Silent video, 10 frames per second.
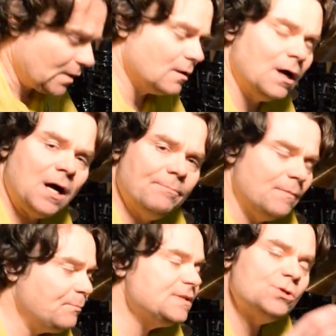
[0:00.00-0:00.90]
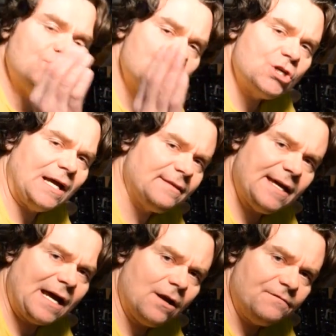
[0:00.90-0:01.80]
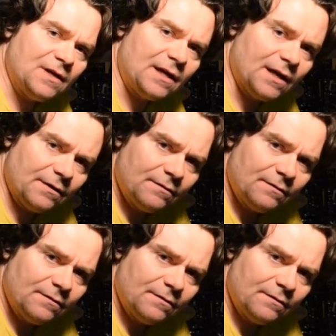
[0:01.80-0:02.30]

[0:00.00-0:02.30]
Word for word: But so check that out if you can.